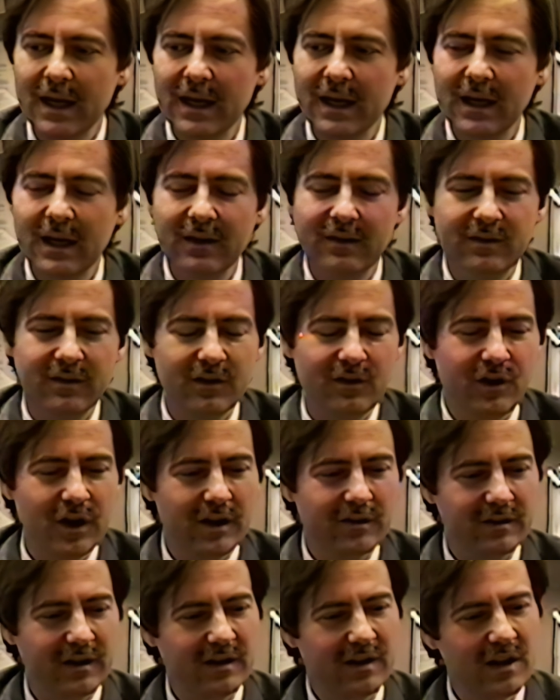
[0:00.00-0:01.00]
it
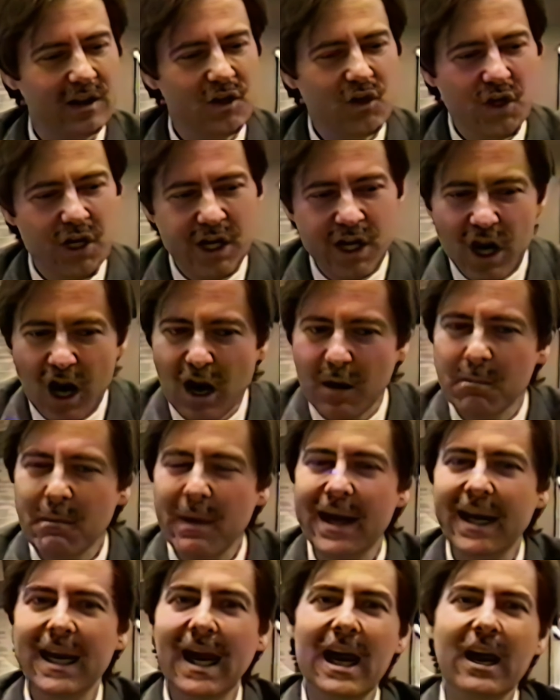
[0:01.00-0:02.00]
suggested that you cannot
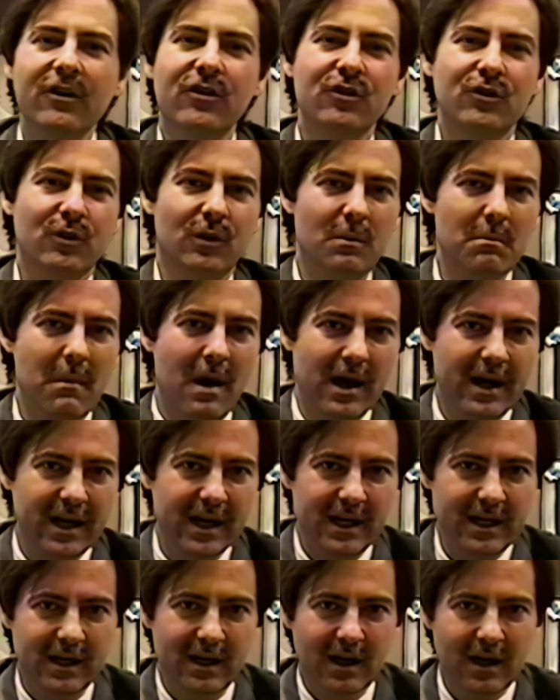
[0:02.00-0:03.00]
make extra
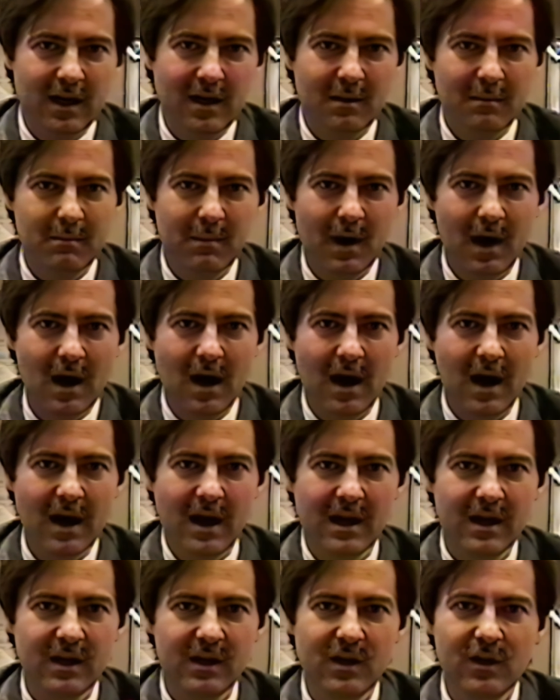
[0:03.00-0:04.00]
money
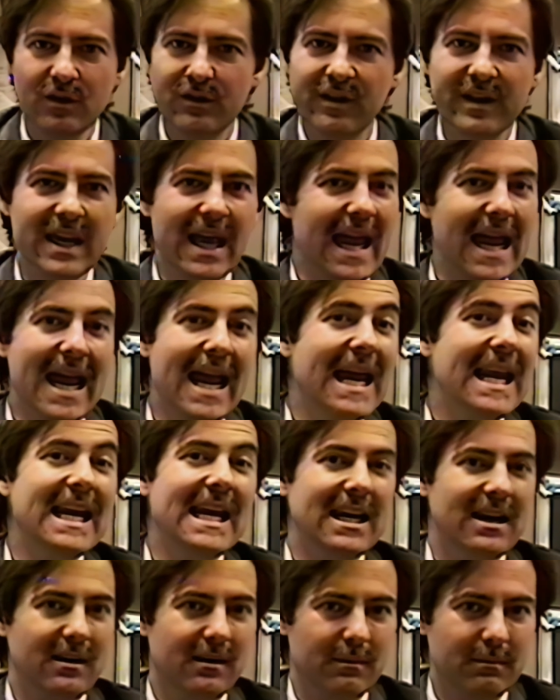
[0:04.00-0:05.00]
by using
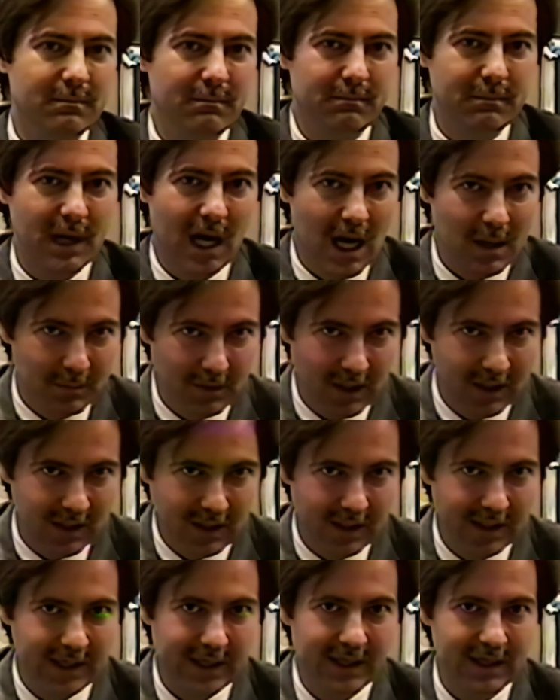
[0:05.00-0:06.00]
any
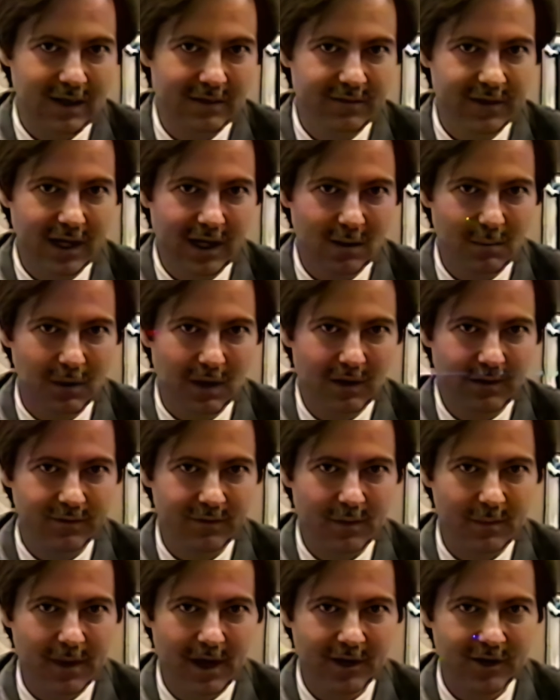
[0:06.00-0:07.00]
publicly available
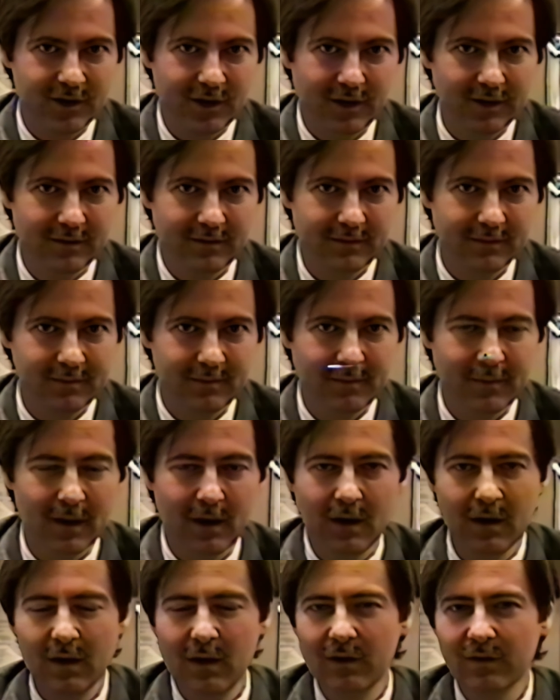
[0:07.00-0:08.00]
information.
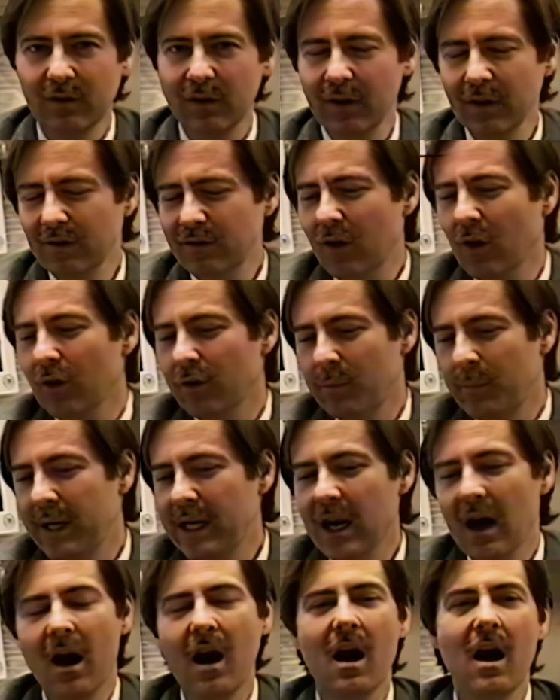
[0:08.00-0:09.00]
So this goes
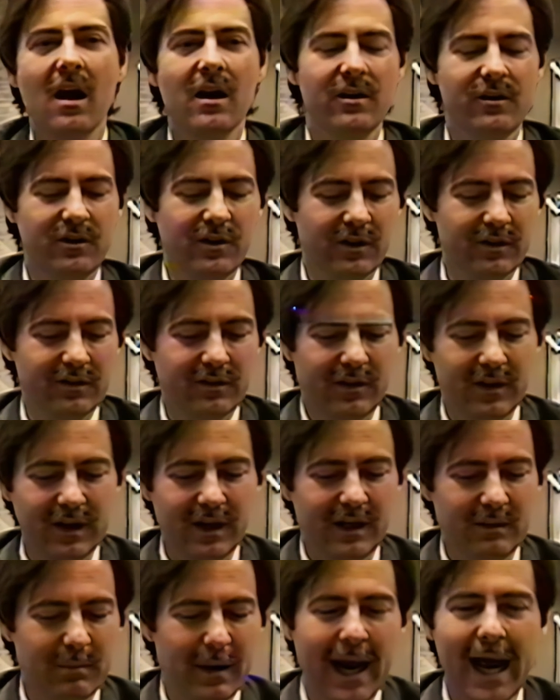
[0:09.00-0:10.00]
beyond just
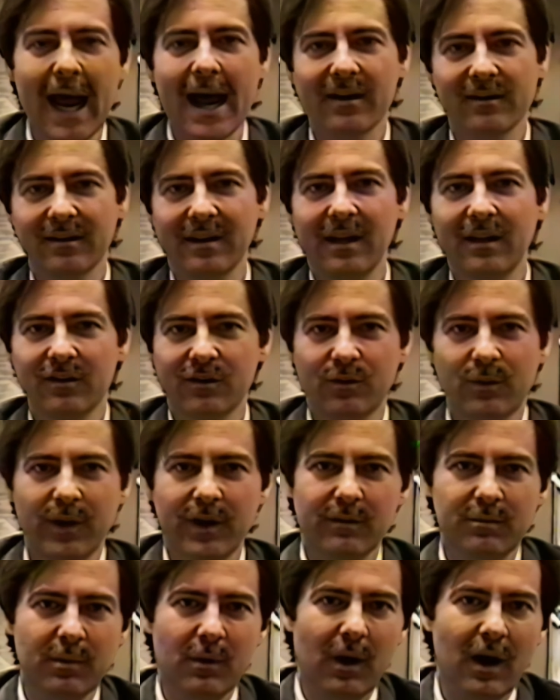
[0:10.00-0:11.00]
the past history
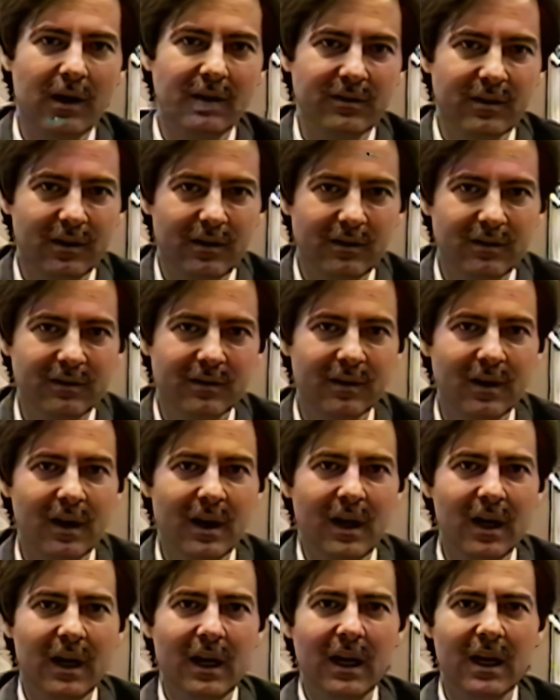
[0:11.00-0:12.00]
of prices
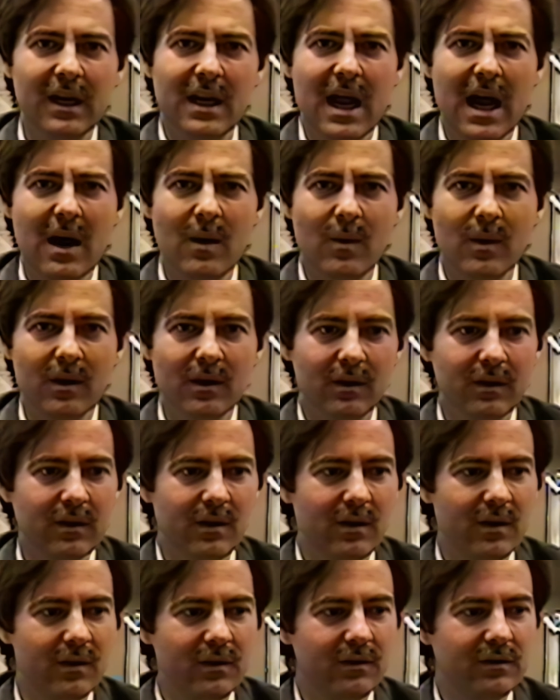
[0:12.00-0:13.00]
and now
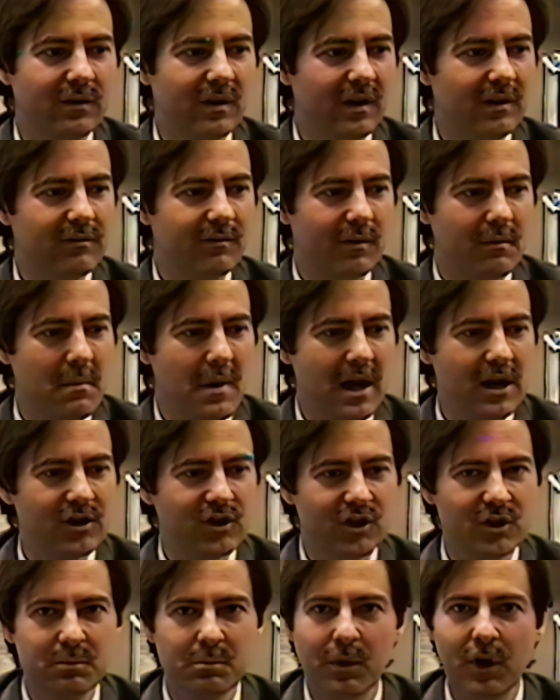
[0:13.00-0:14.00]
includes
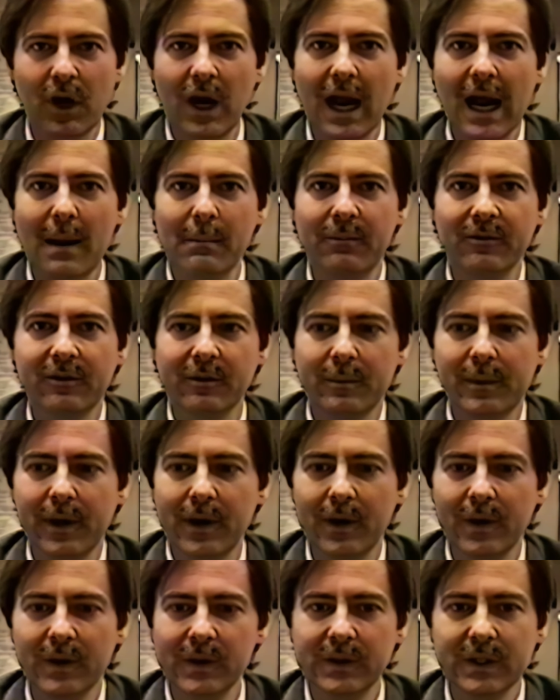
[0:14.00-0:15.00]
information perhaps
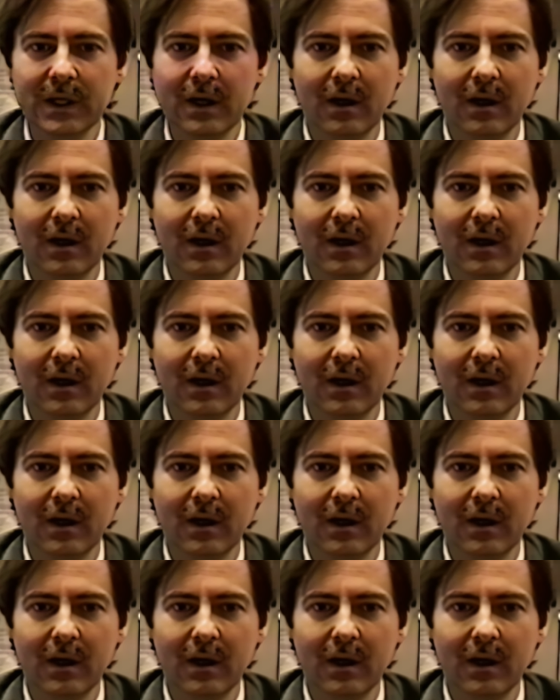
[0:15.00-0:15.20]
about